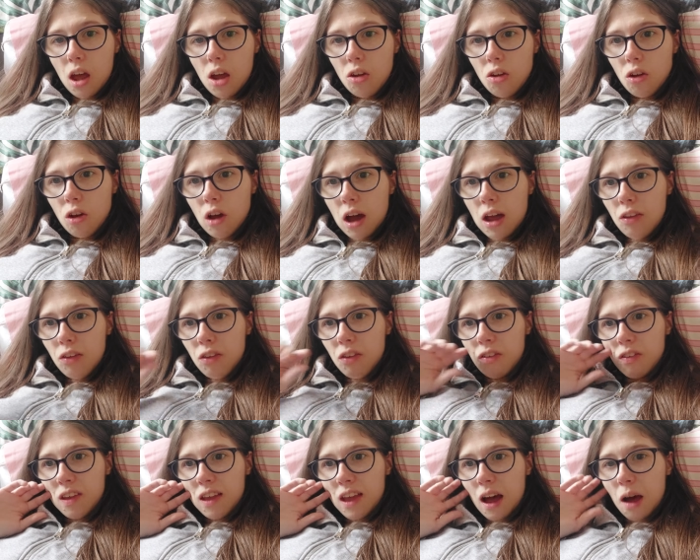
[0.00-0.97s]
you guys can
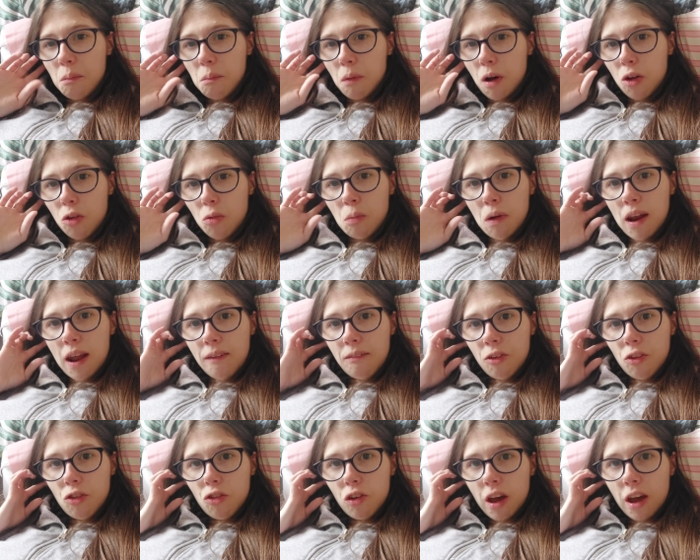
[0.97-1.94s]
see how much my life
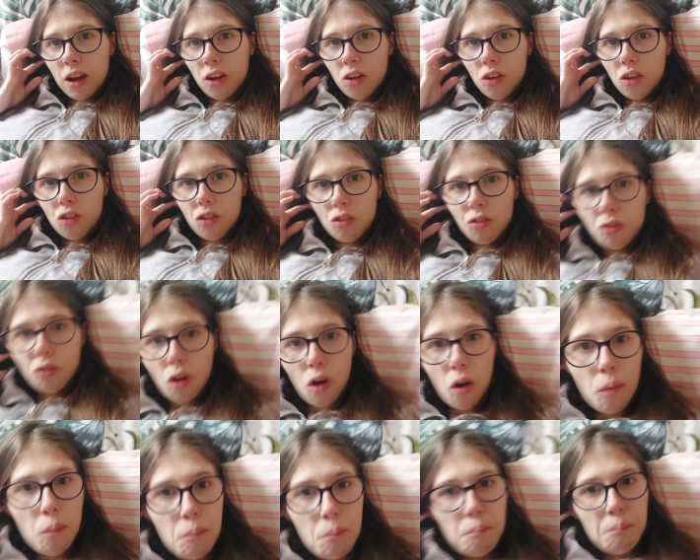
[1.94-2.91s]
has changed
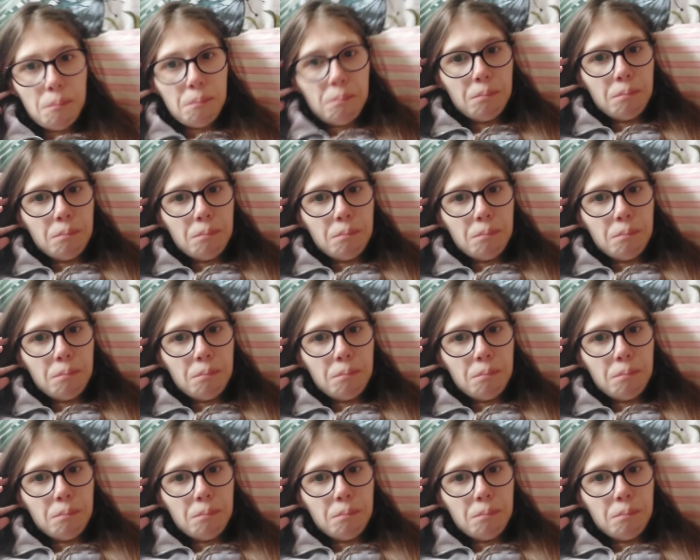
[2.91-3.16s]
from